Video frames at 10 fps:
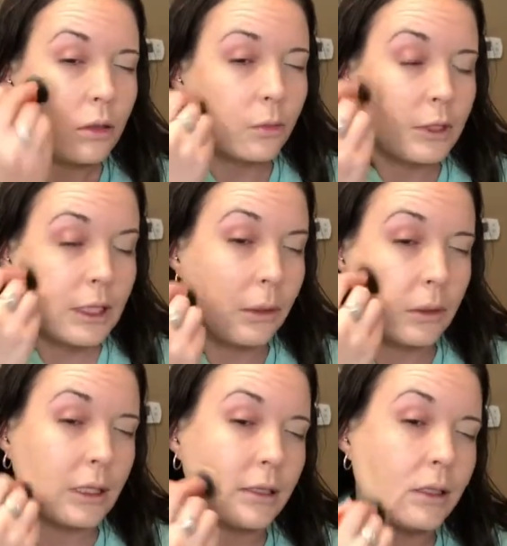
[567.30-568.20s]
which I will
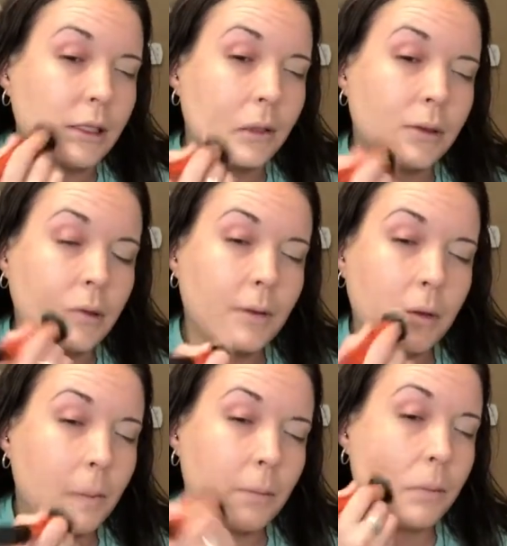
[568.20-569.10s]
get to,
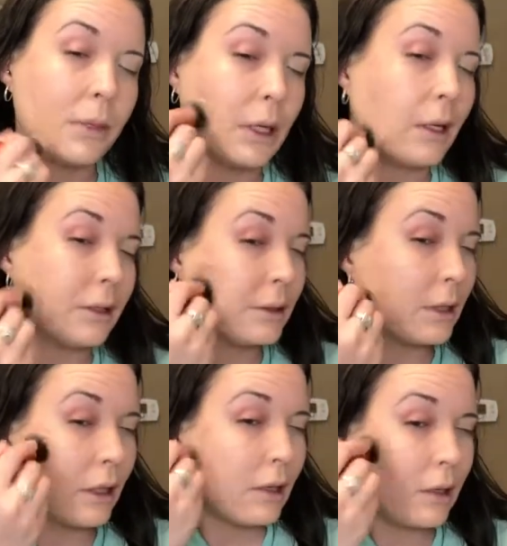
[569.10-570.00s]
but
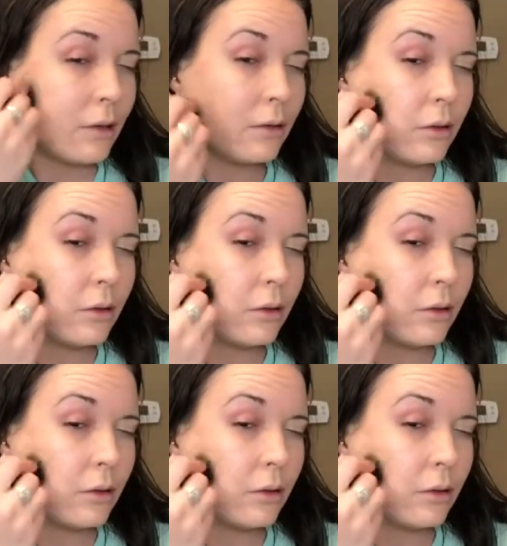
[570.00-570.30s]
uh,